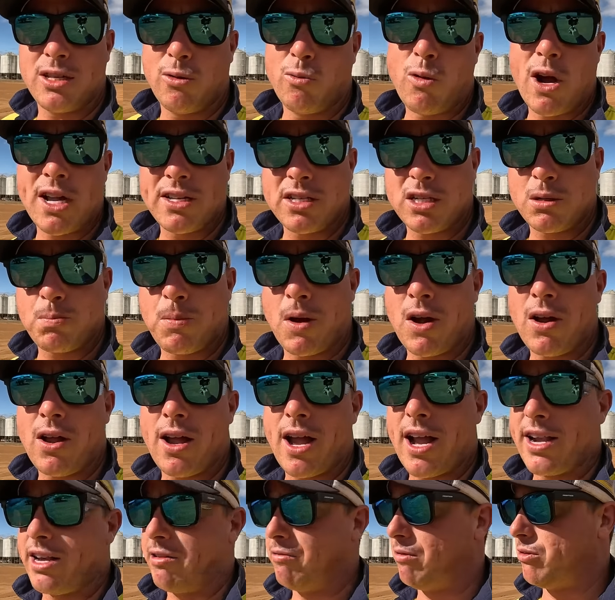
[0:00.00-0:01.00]
the one spot
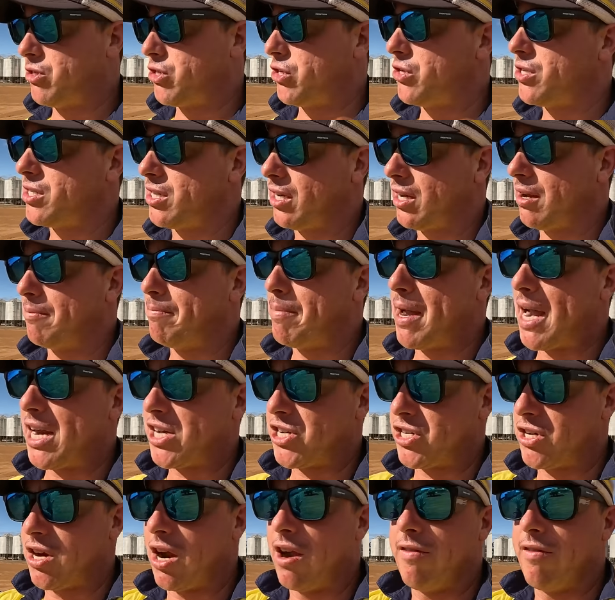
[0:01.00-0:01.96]
and you reduce the compaction